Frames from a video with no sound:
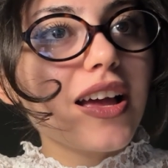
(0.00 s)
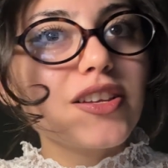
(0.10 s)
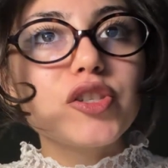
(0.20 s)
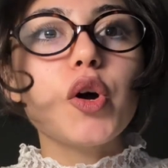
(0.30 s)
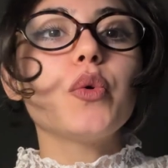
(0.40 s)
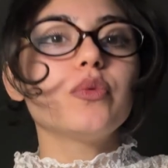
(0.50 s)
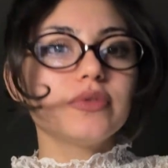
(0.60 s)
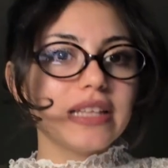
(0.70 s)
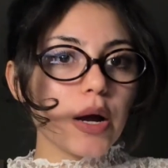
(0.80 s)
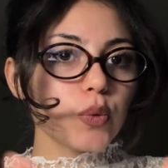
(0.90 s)
So
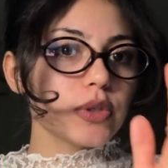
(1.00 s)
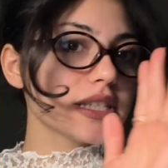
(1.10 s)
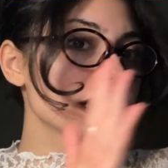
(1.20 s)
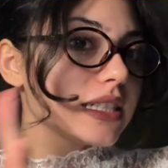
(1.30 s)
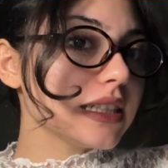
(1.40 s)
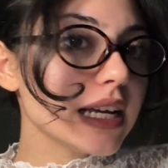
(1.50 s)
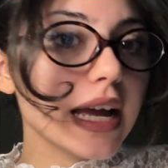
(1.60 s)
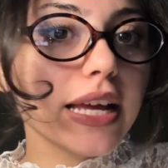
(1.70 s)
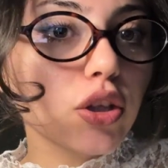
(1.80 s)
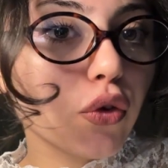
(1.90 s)
that was the
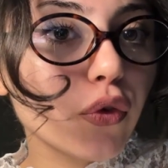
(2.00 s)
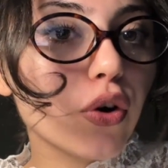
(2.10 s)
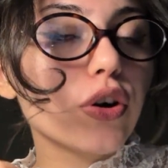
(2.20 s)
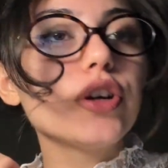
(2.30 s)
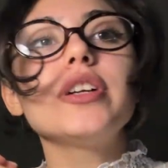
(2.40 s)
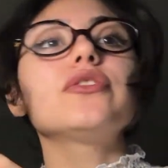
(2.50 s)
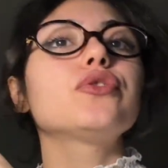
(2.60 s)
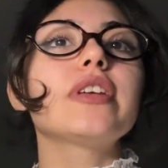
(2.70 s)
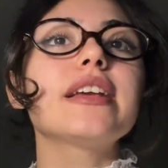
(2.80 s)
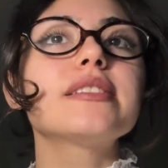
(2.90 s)
end of our
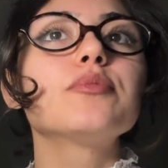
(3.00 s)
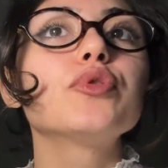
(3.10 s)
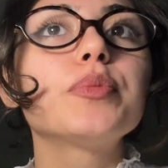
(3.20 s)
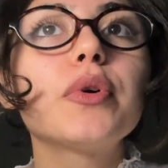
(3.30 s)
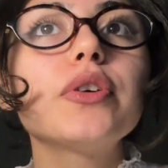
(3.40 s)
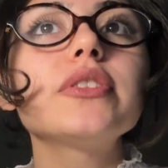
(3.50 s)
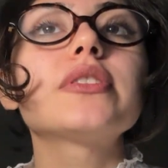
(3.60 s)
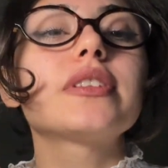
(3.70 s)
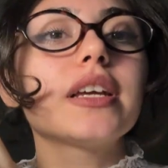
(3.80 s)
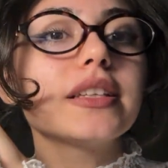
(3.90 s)
today's mood board.
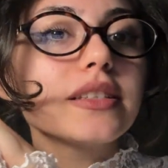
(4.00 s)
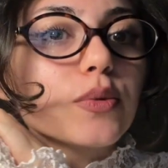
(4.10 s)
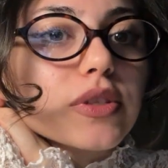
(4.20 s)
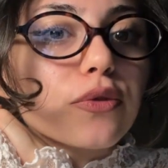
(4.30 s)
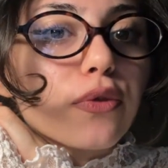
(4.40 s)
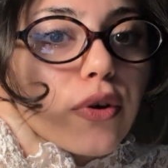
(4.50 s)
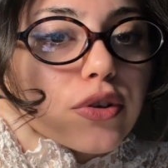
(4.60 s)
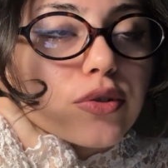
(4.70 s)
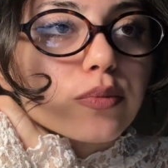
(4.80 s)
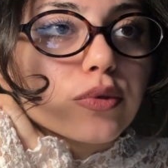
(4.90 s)
This was the
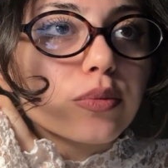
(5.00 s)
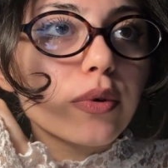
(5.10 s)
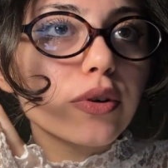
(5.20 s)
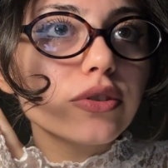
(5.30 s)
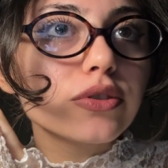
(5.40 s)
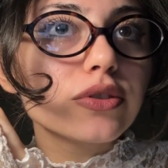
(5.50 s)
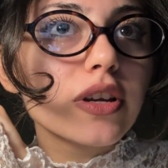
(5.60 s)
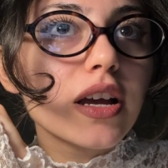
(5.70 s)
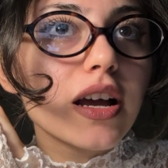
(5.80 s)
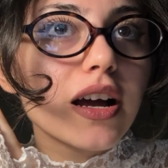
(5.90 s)
first mood board,
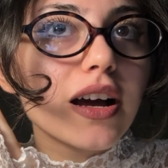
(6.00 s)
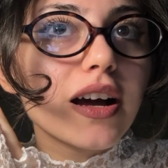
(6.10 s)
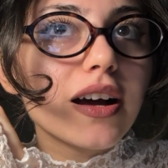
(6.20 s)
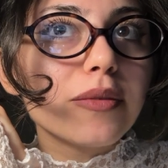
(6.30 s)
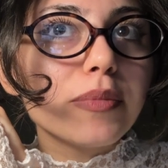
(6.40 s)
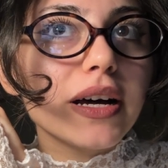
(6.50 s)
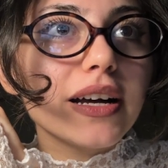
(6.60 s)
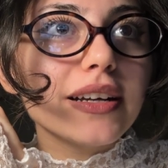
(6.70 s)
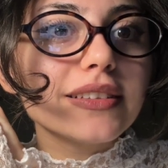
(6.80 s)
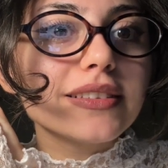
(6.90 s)

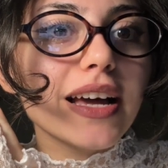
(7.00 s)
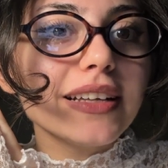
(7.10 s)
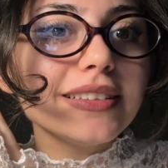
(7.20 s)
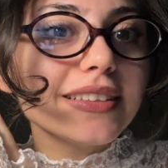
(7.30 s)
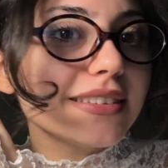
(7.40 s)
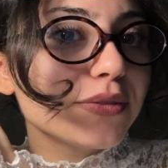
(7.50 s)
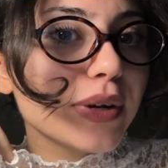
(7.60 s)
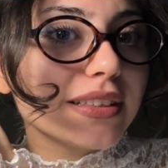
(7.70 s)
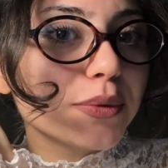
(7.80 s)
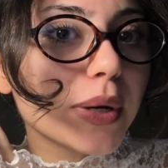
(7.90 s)
but I think it
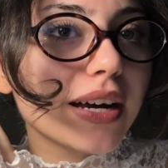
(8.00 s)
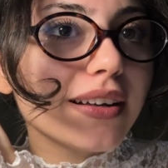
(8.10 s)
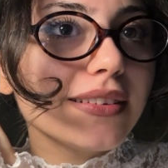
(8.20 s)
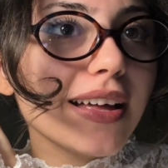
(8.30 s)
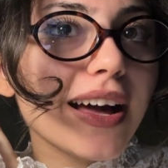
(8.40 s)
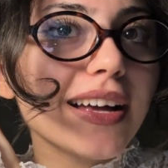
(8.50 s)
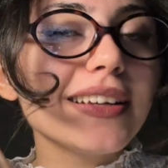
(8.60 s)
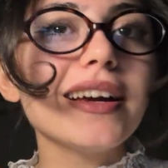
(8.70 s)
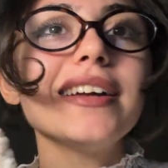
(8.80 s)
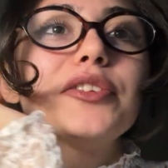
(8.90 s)
went well.
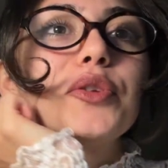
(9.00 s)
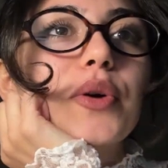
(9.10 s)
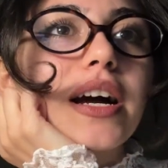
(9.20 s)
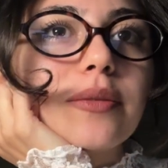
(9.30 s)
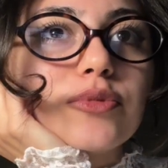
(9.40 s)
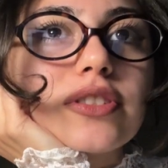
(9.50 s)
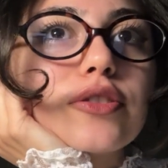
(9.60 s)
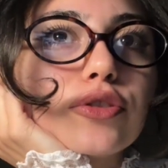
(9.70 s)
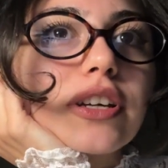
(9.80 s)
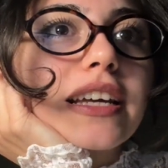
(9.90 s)
I don't know, I'm just
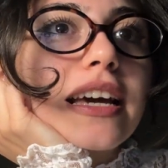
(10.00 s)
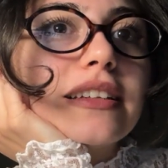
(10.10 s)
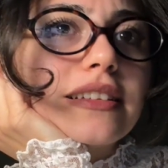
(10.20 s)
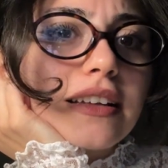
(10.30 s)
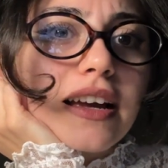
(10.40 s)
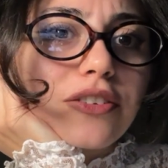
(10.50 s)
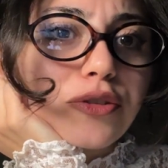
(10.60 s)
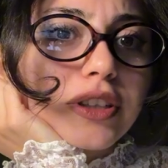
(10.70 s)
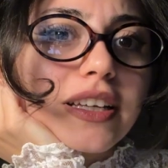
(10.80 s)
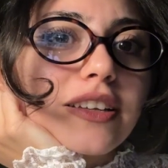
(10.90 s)
looking at it and I
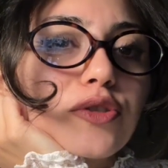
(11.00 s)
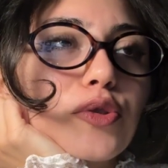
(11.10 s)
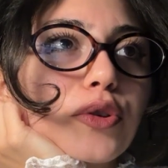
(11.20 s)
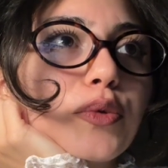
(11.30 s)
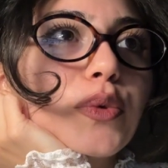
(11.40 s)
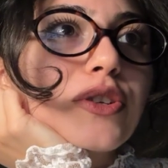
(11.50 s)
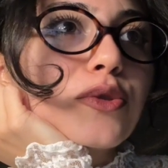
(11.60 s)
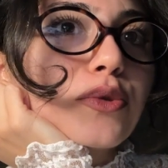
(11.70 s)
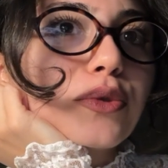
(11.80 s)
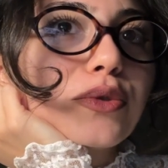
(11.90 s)
really enjoy the
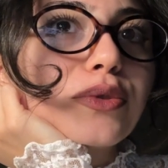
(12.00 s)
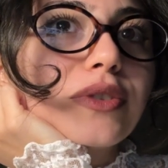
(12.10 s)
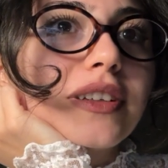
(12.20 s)
visuals.